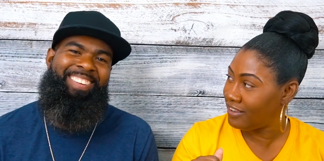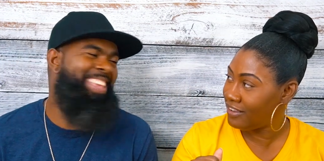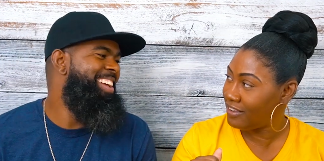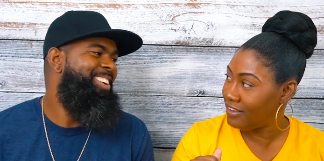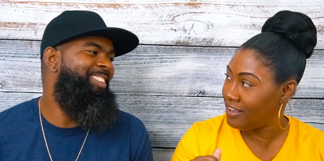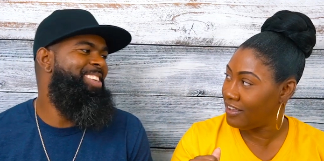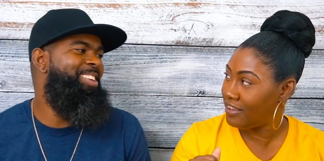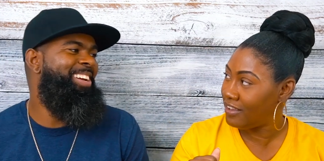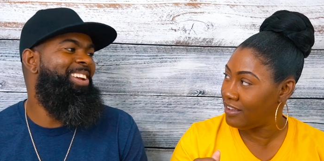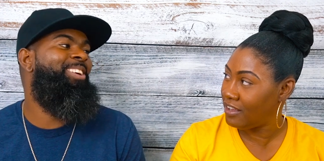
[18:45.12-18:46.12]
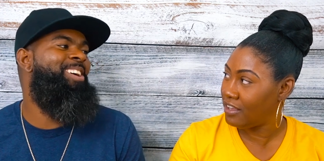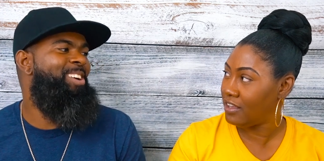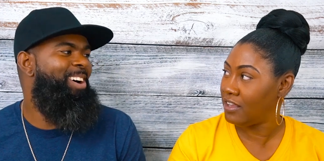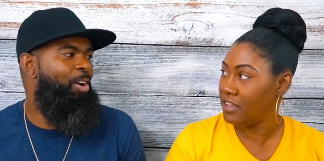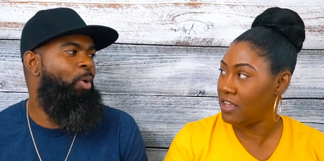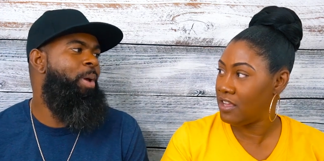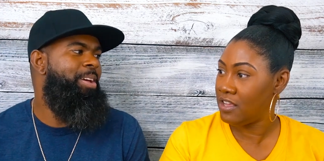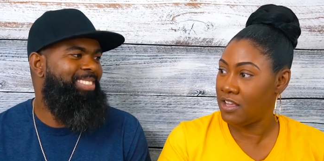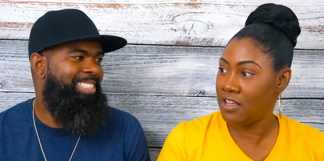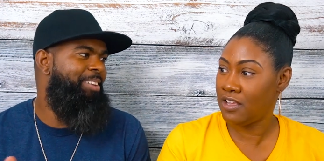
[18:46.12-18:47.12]
Speaker 1: where, you, where you can no longer hold
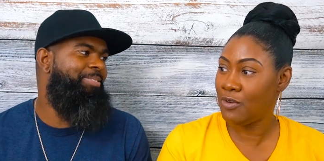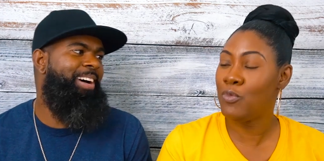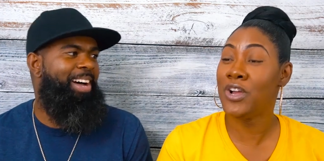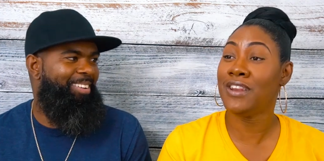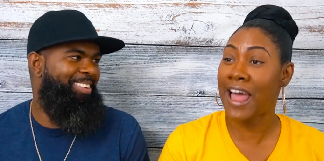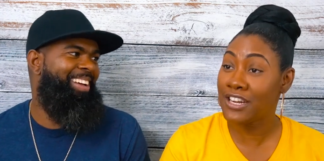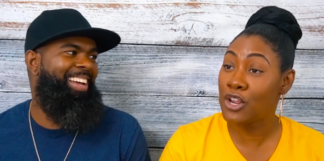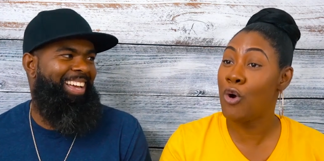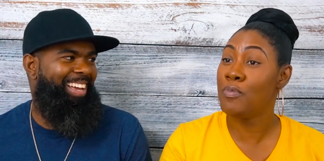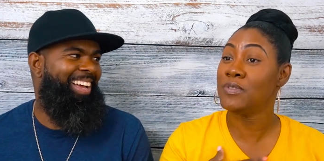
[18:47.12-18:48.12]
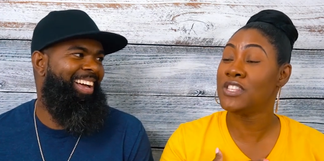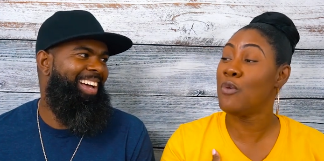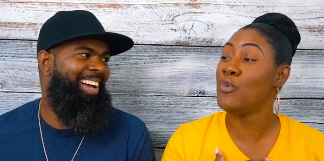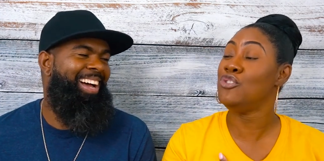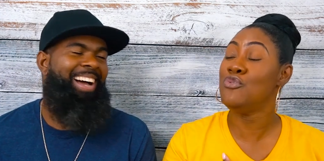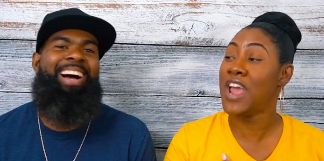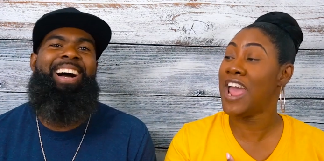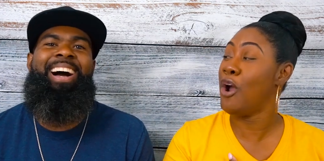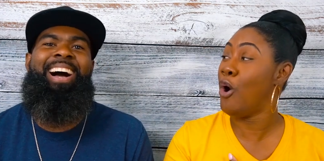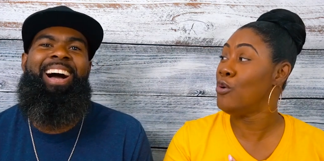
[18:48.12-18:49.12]
yourself up. But
Speaker 2: like the old people say, when you
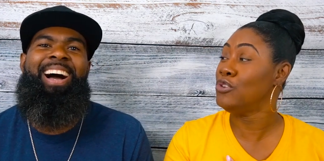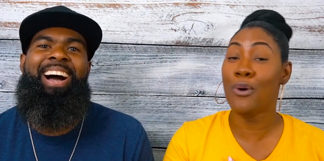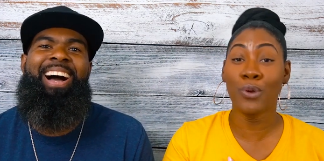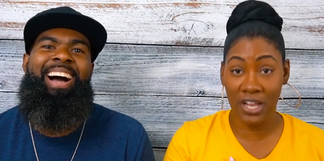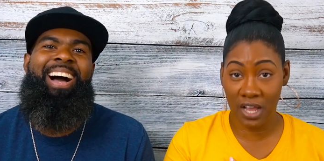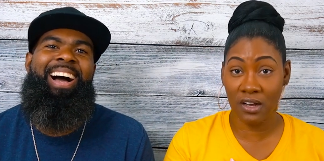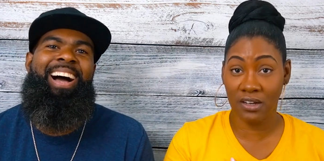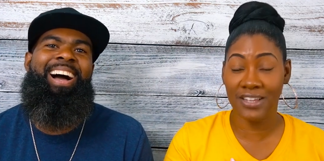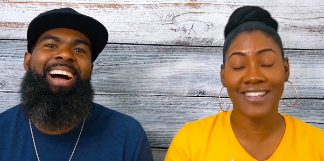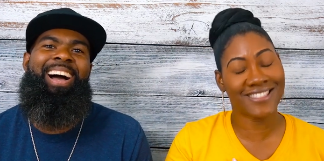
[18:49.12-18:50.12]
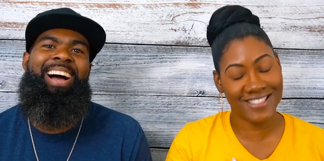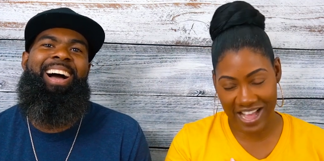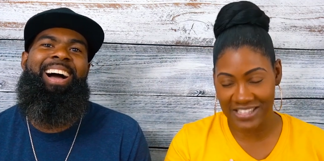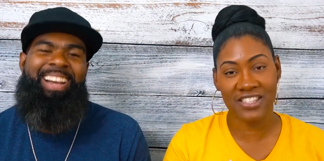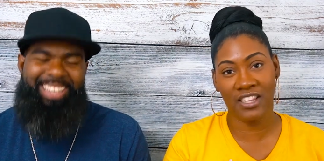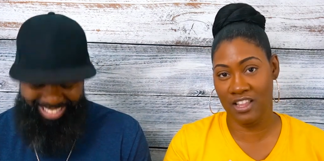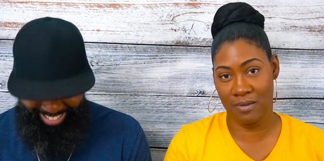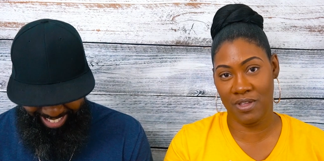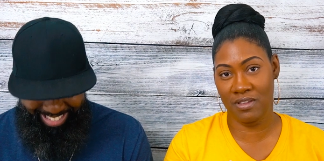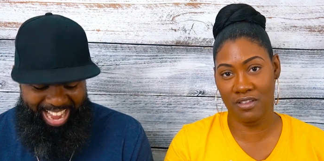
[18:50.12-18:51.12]
can't hold your liquor, that's the
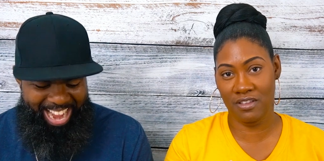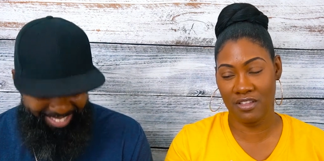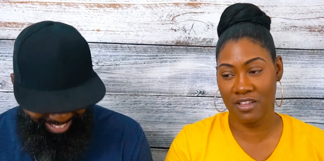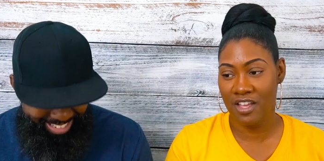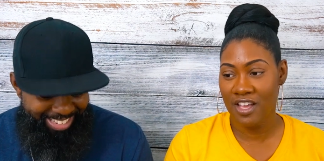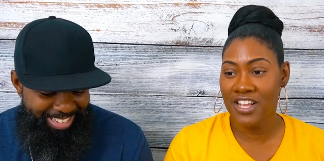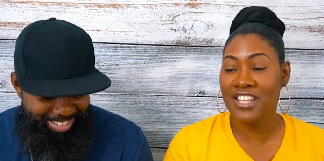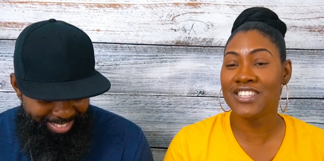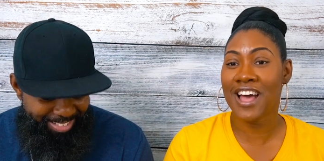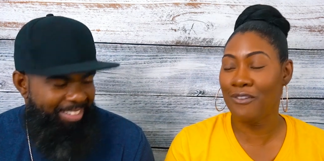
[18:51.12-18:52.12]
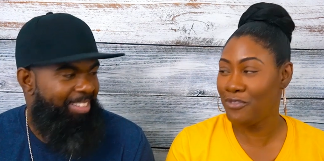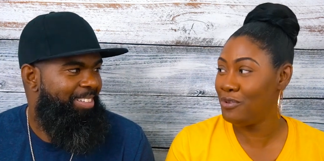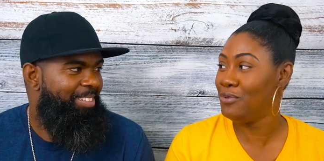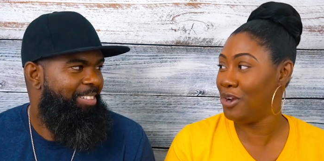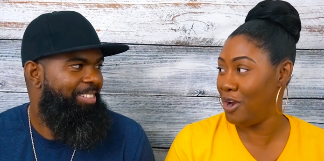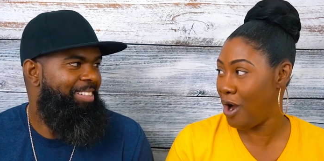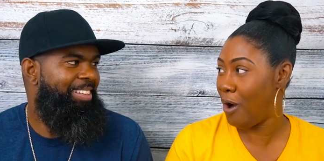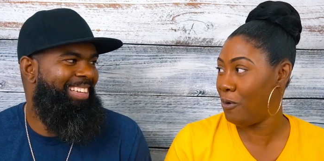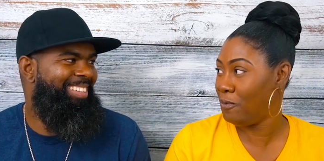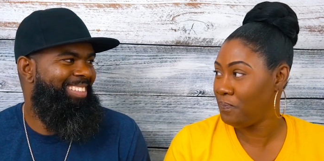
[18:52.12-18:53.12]
limit. Time. It's time for you to go.